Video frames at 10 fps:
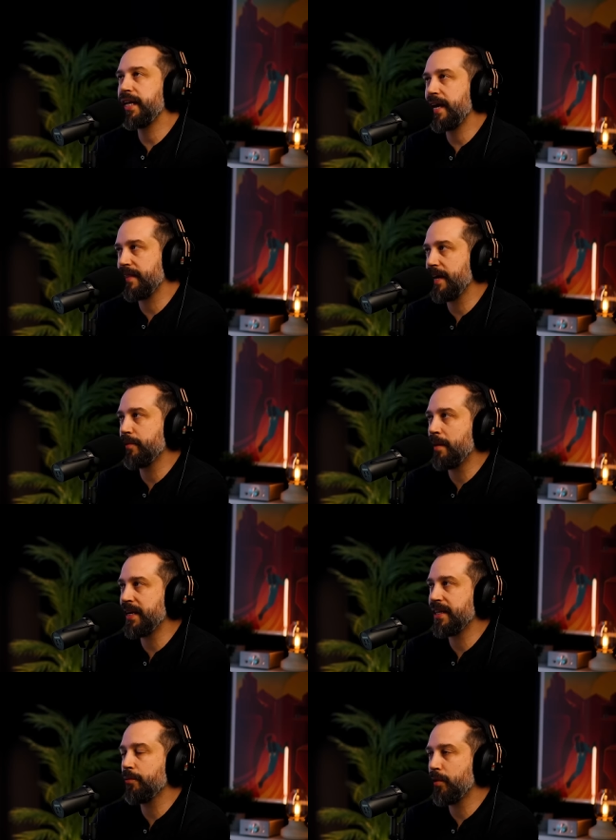well, the yeah? They, I
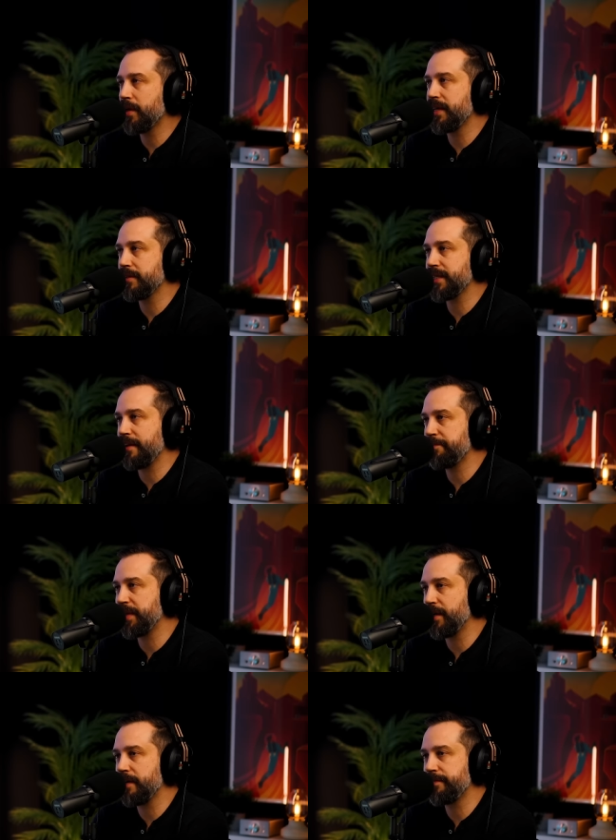mean, they were. There was
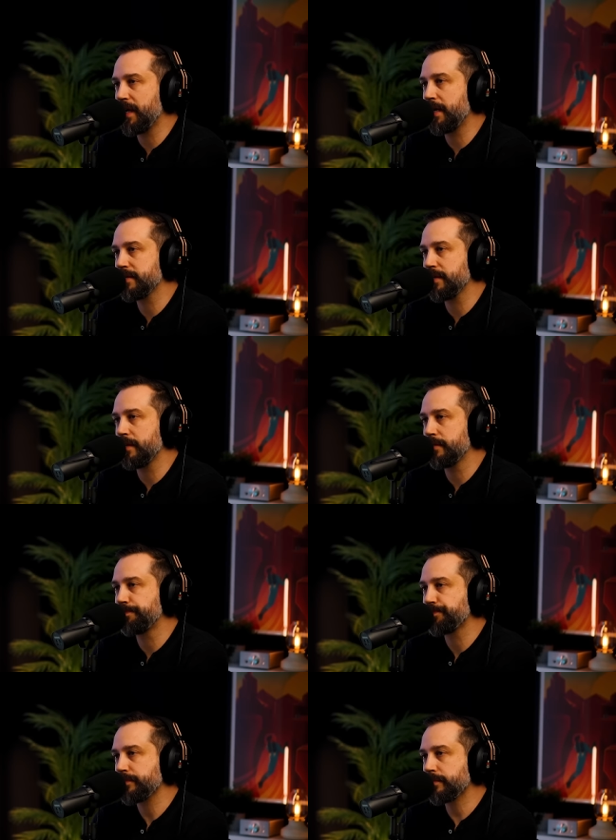FBI files
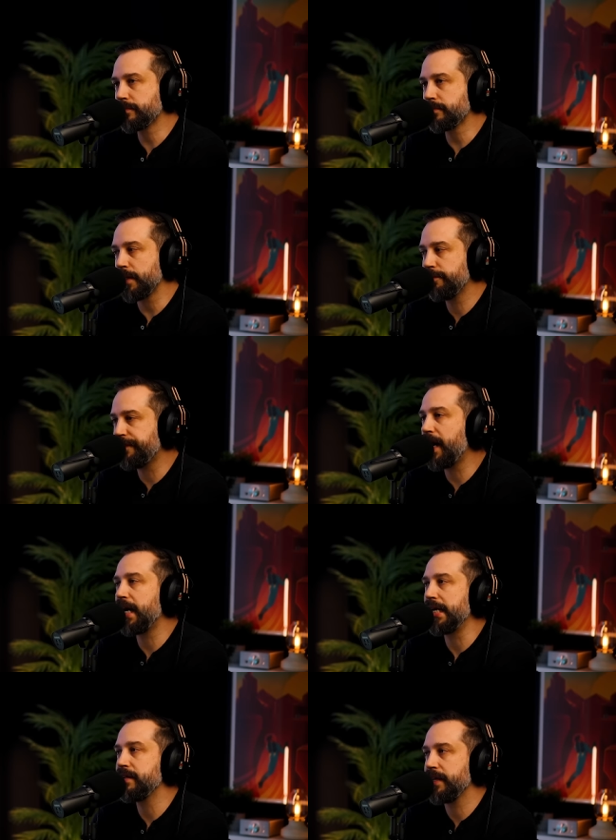on
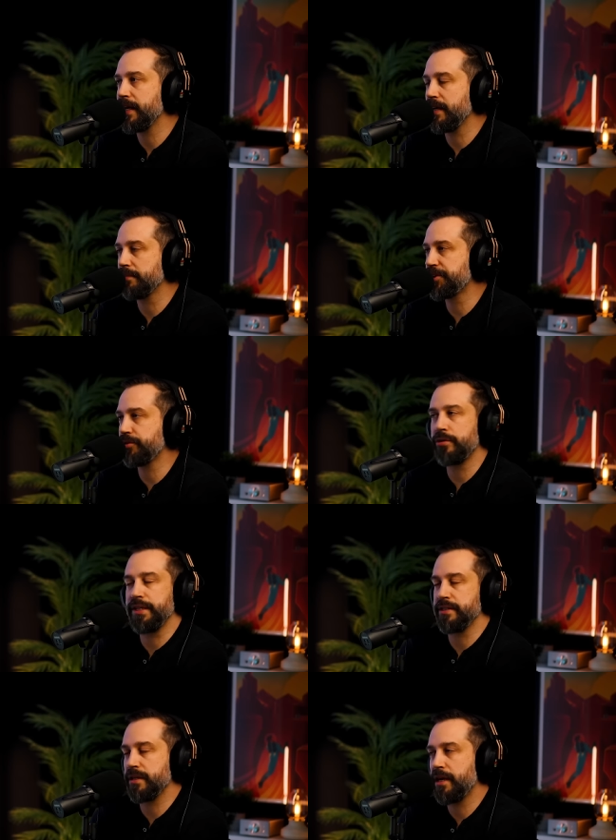Fard, and I'm sure
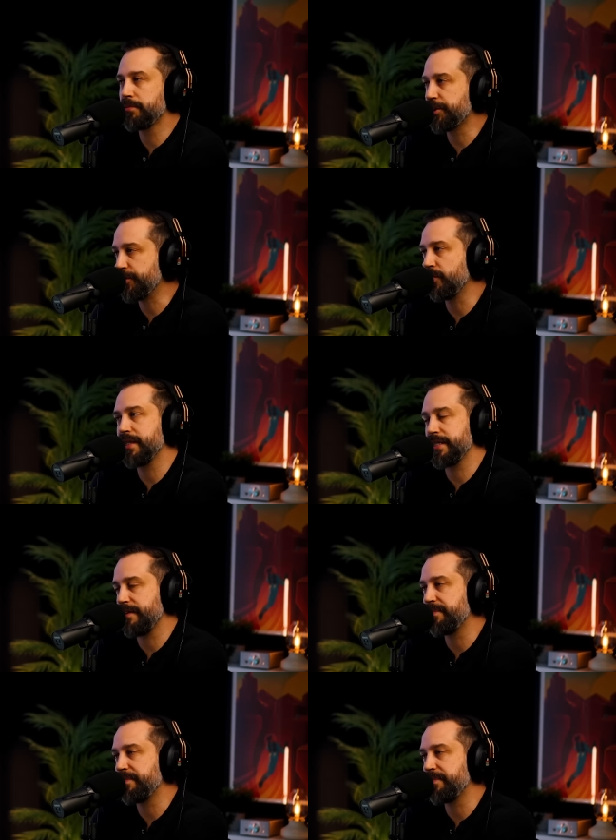there's, I'm sure there's